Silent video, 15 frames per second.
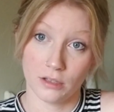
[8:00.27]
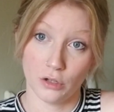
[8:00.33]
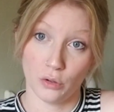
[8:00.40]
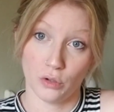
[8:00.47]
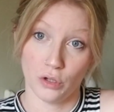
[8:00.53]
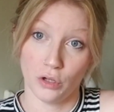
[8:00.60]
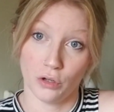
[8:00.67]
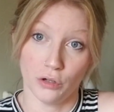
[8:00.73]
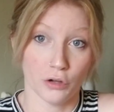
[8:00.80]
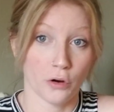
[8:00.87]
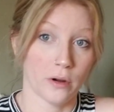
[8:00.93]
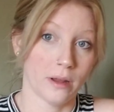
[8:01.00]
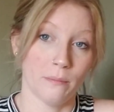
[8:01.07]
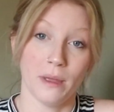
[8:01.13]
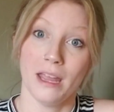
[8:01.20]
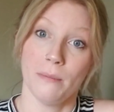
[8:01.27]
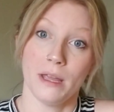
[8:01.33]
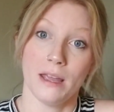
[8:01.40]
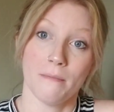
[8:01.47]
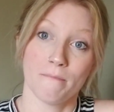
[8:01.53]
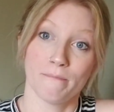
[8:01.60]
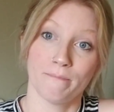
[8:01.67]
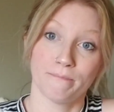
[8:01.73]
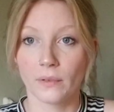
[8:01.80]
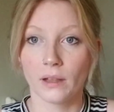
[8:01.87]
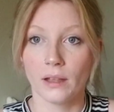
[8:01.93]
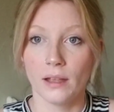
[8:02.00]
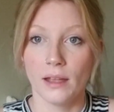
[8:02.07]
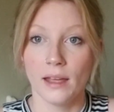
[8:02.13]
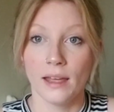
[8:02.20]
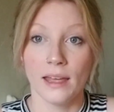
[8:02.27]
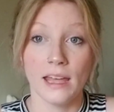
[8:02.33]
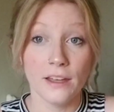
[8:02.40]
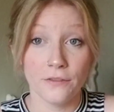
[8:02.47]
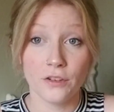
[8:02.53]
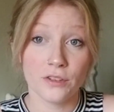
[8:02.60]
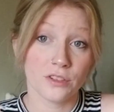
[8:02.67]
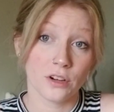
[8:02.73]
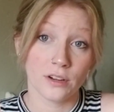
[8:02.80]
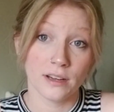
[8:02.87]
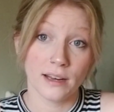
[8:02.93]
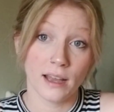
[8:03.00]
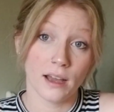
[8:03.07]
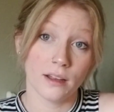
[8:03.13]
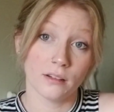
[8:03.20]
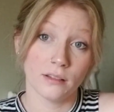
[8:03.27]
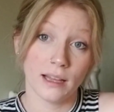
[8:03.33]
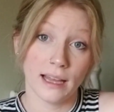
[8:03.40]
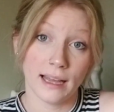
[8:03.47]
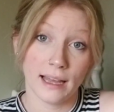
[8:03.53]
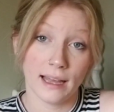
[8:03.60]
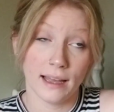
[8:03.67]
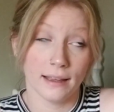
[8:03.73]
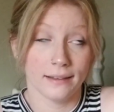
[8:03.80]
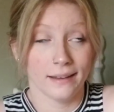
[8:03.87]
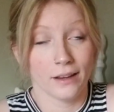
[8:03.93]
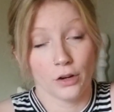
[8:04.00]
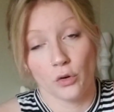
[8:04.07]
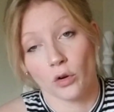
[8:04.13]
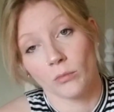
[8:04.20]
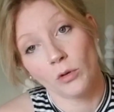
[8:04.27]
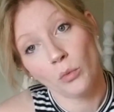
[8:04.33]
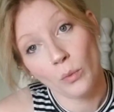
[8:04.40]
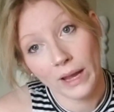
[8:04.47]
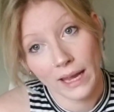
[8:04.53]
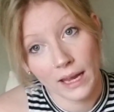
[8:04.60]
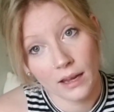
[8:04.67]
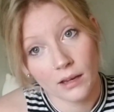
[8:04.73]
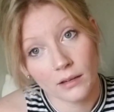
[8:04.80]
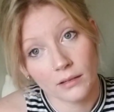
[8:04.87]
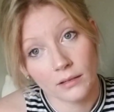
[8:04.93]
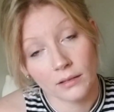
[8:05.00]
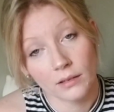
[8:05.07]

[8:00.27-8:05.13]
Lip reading: due to your growing baby. If you started out at like a normal weight,